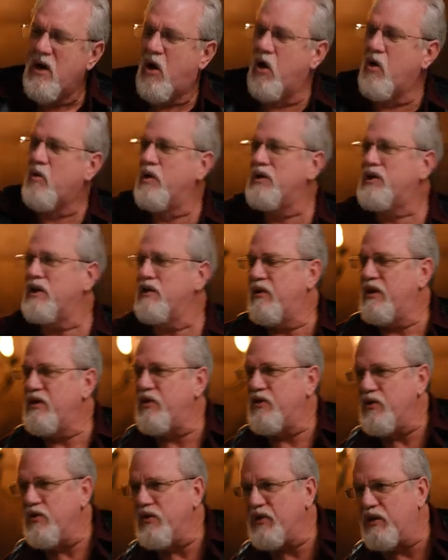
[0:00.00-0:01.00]
or was it
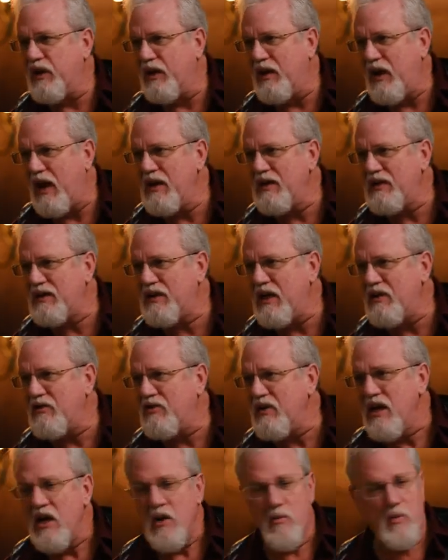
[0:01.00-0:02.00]
introduced in the 9th
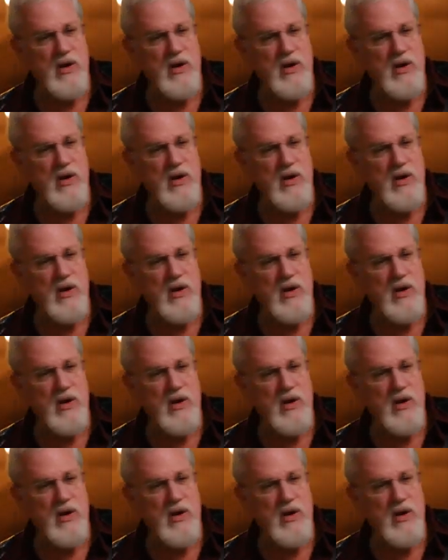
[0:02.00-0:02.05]
century?